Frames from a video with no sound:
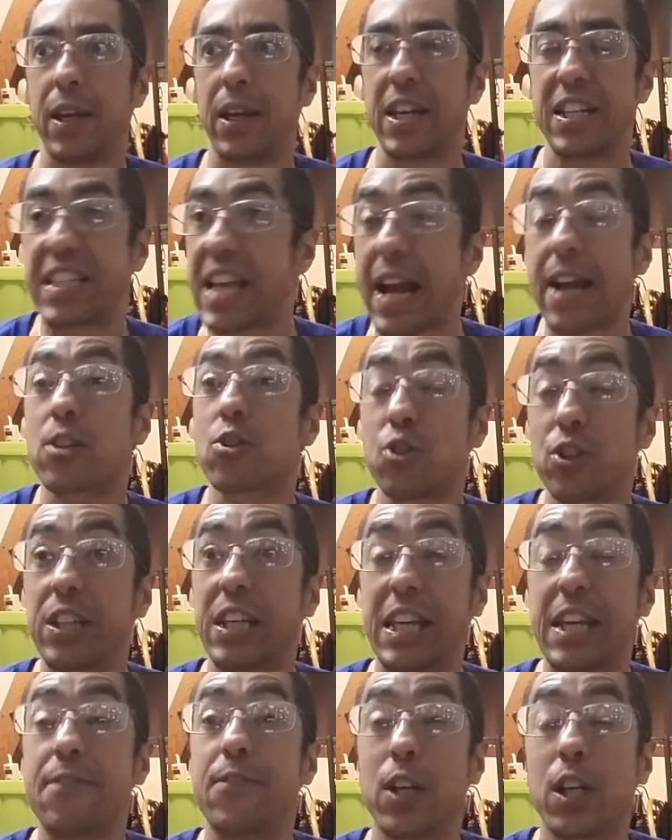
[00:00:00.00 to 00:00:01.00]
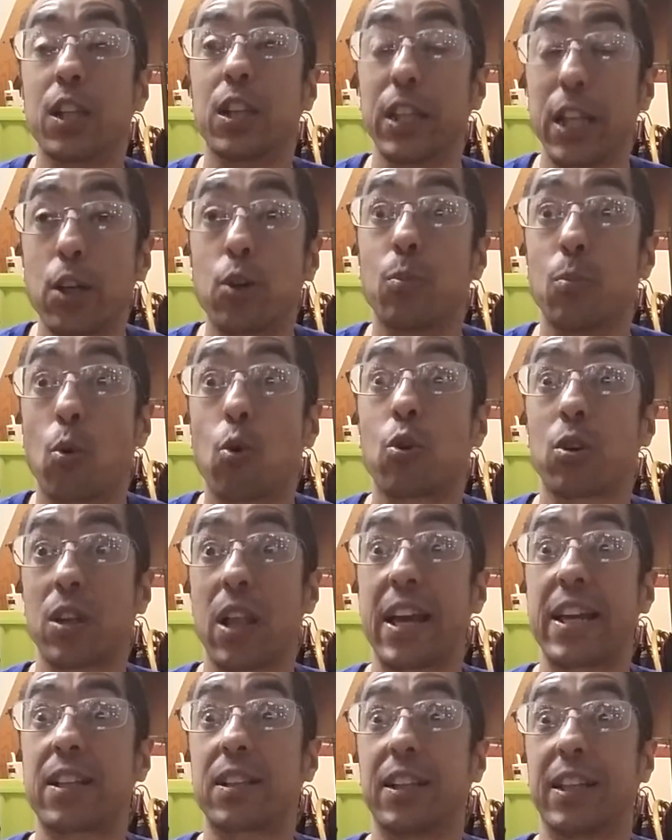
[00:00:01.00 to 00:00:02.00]
It's actually even a little more
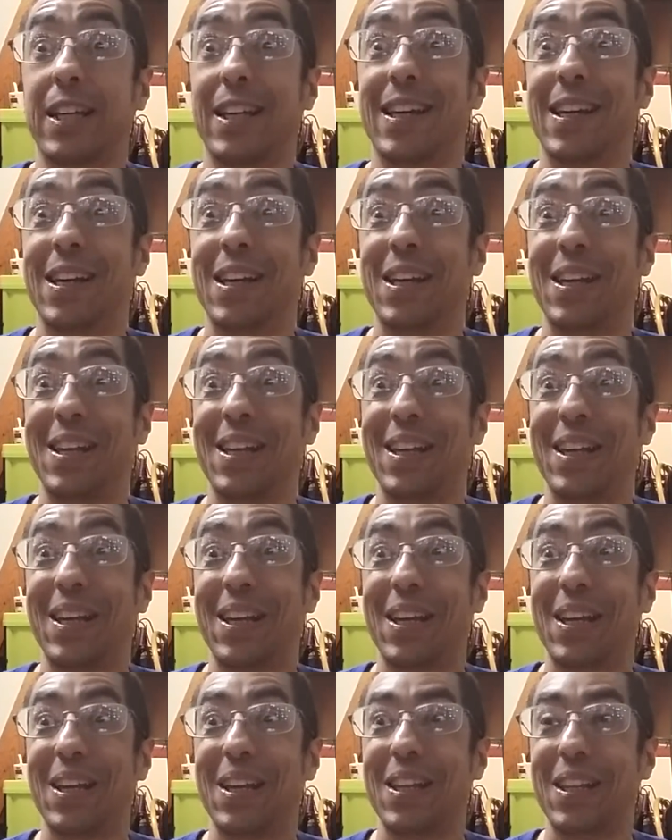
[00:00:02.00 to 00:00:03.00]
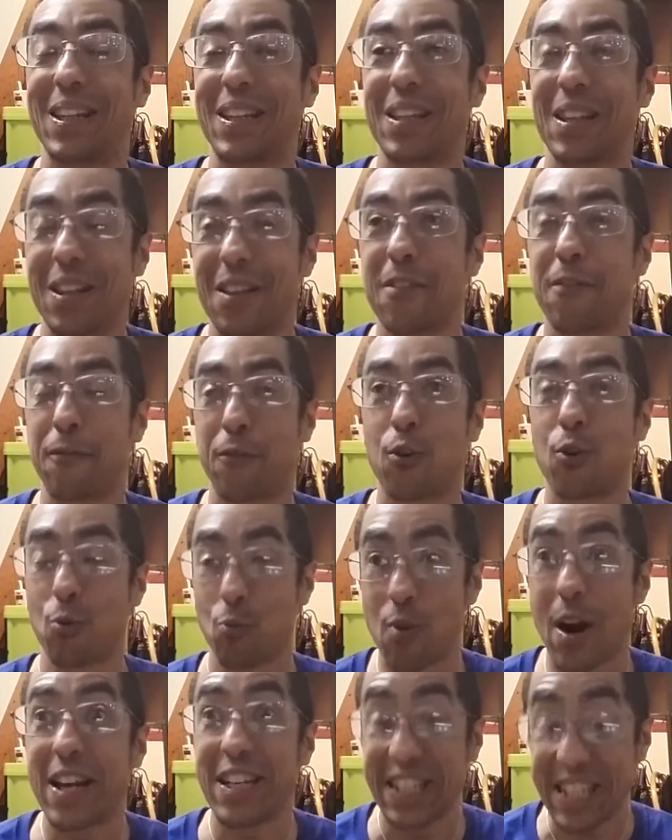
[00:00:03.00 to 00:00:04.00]
likely for
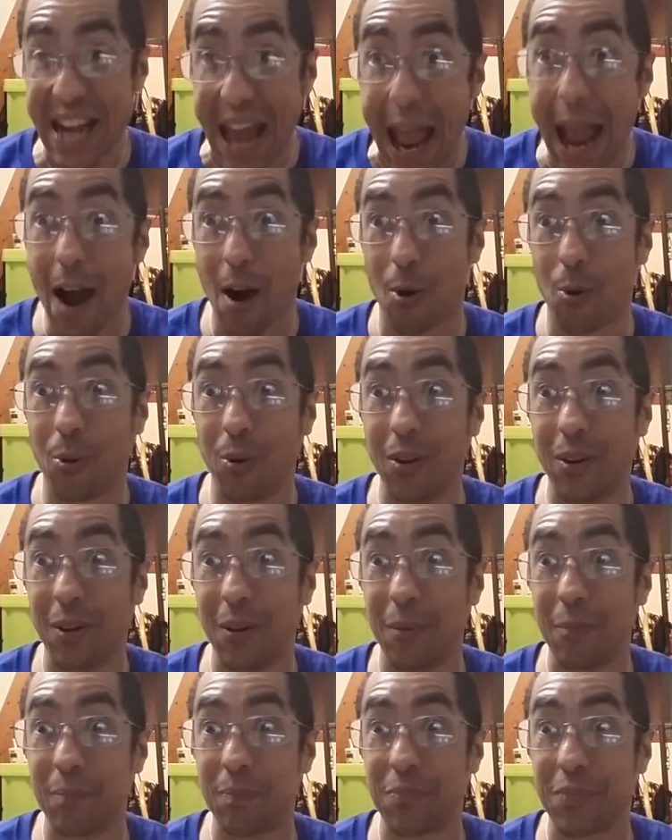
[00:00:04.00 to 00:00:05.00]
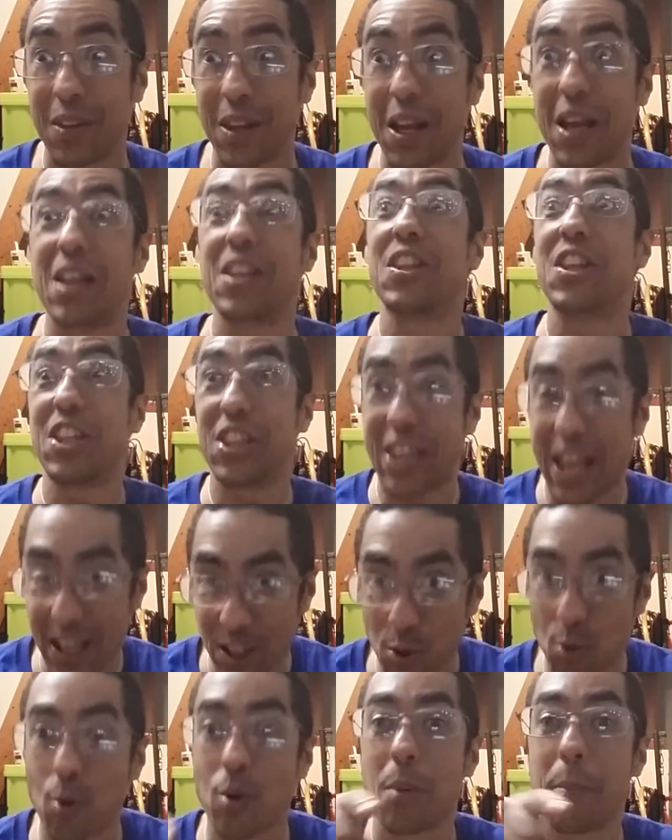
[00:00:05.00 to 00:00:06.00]
right now that
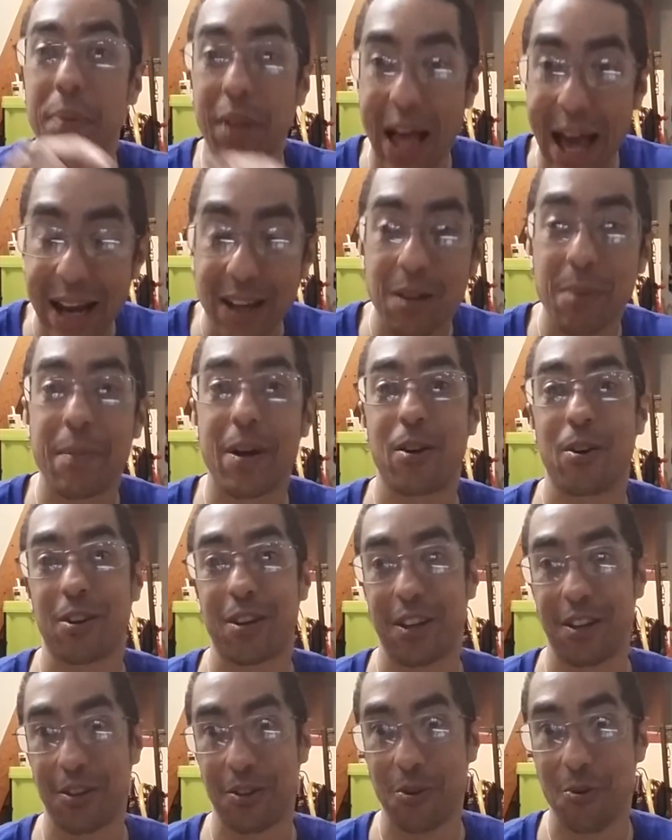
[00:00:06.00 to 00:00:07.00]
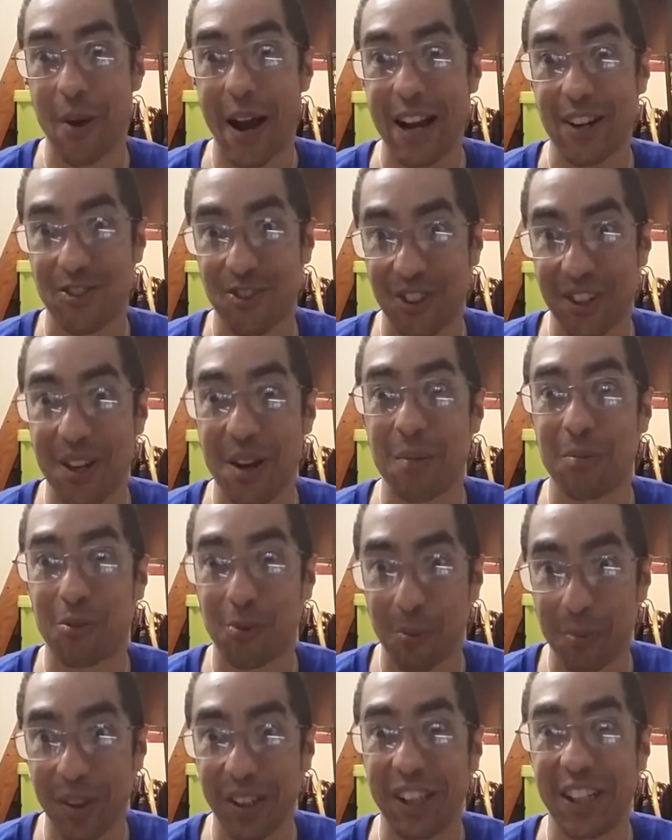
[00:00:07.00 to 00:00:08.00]
you are a black American who actually comes
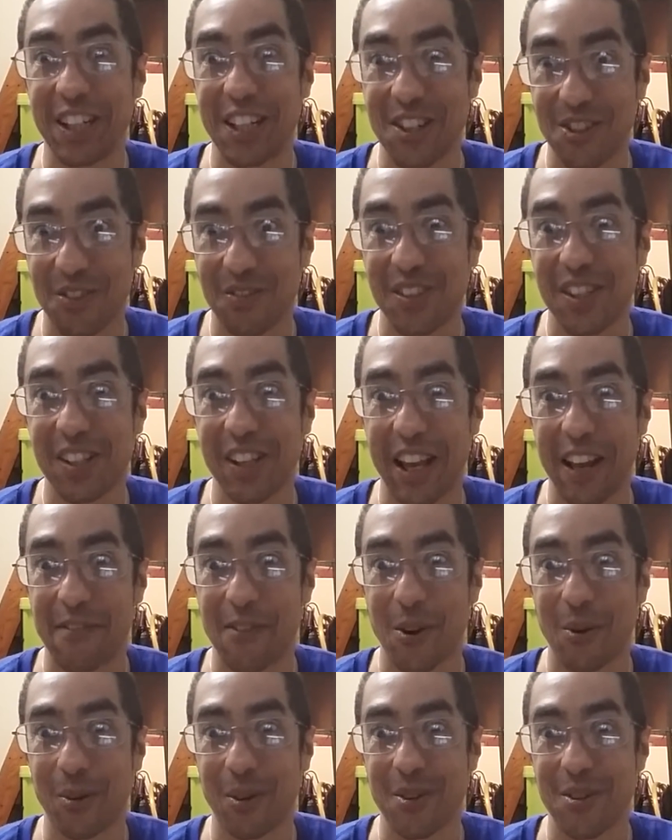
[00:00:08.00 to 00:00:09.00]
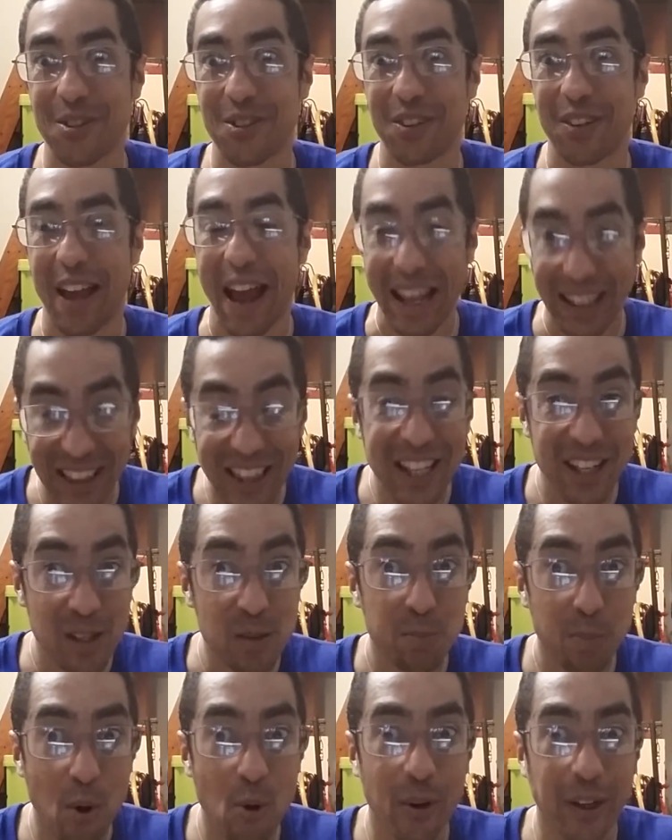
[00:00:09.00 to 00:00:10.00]
from a lineage of slave owners. At
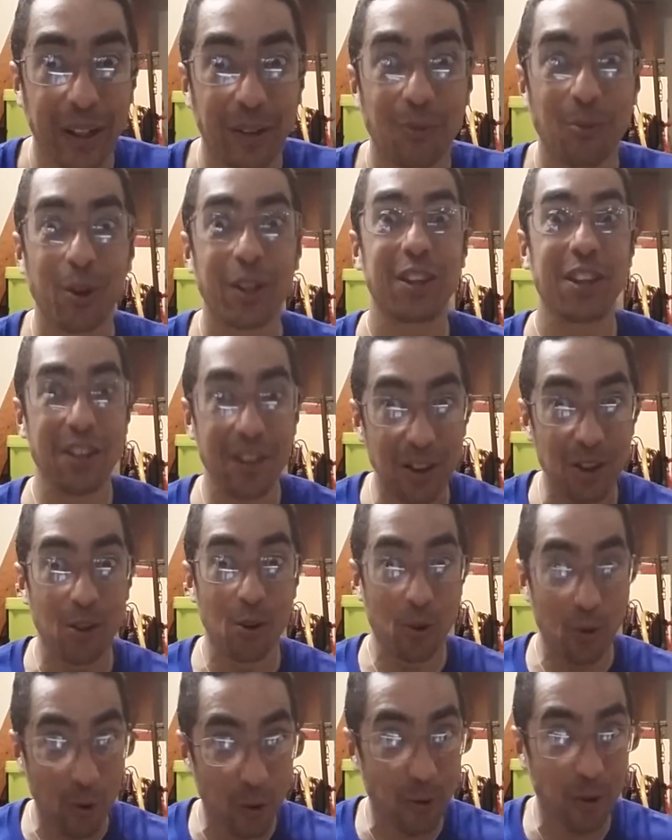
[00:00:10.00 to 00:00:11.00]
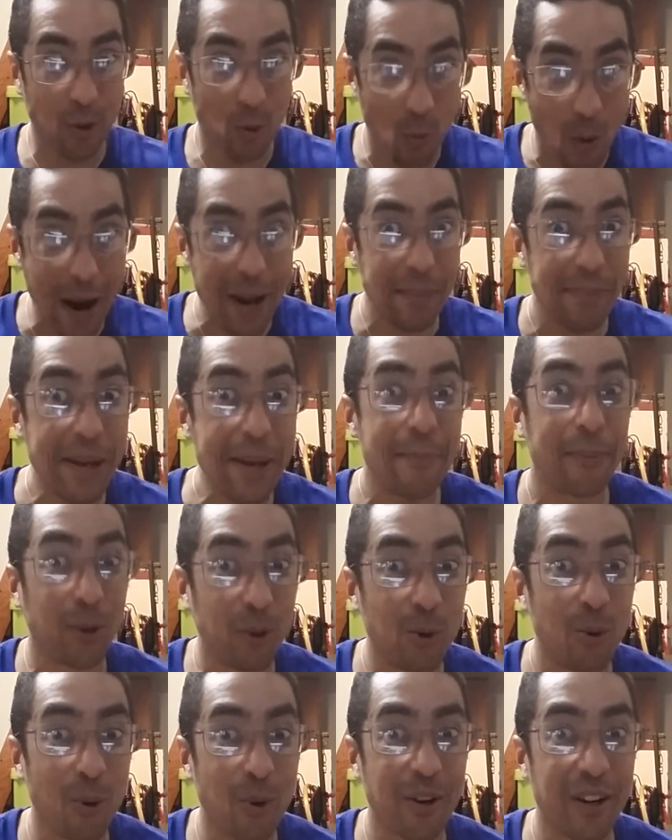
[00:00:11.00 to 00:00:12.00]
this point, with the white
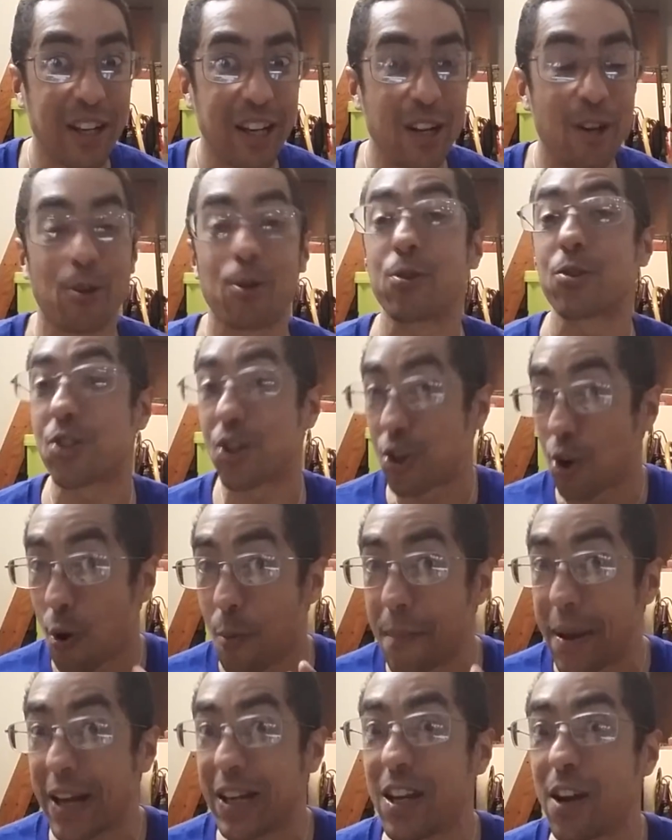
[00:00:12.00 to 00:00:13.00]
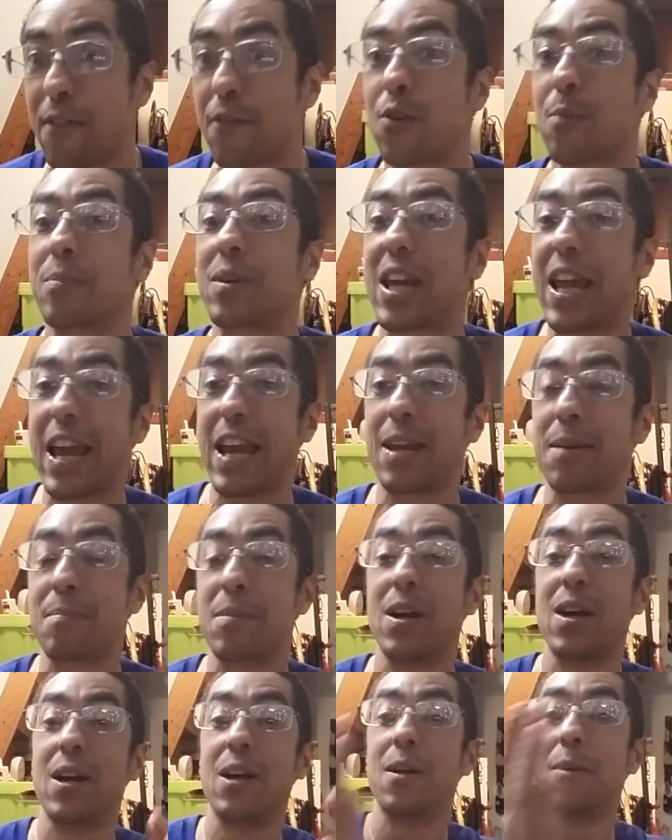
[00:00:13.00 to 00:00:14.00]
people who are here, so many of them
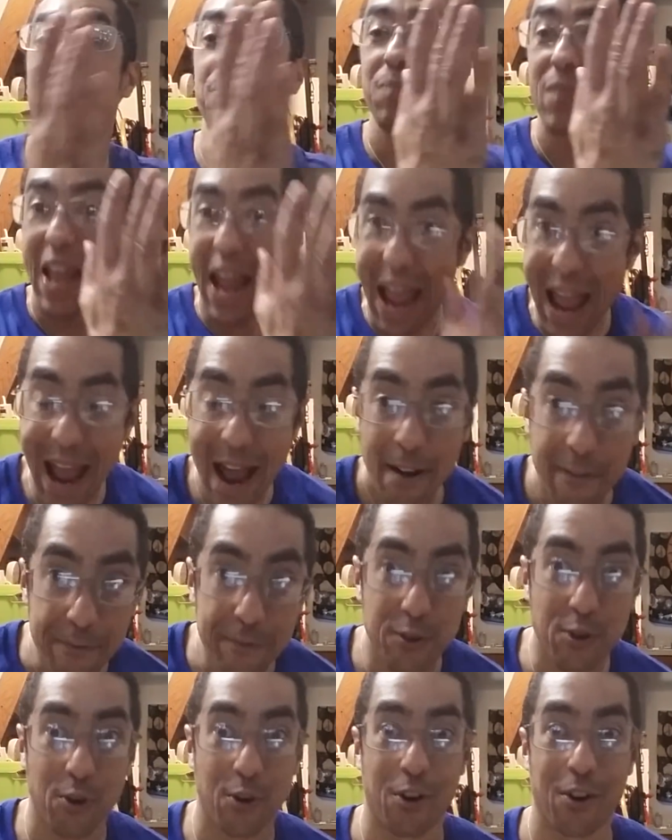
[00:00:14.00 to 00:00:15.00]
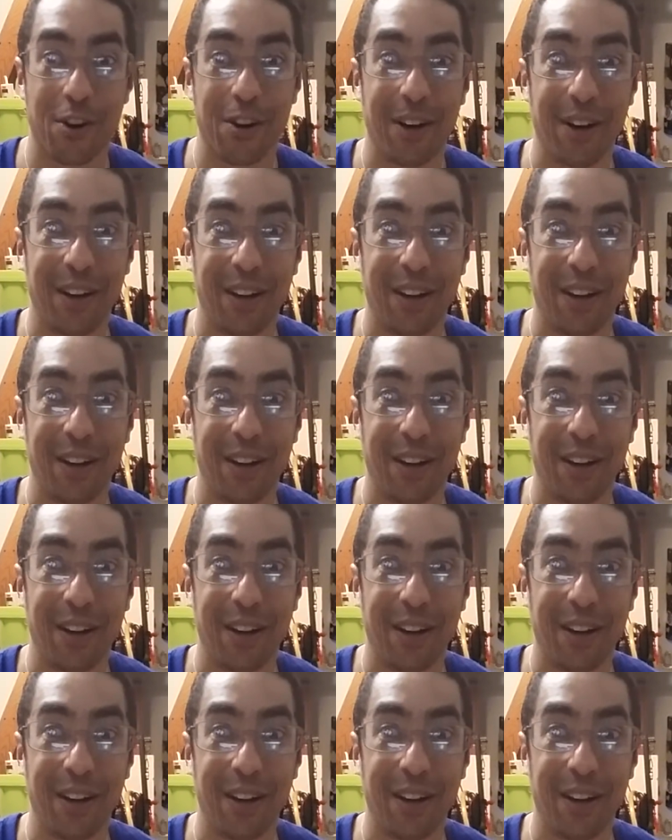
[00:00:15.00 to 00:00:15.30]
came after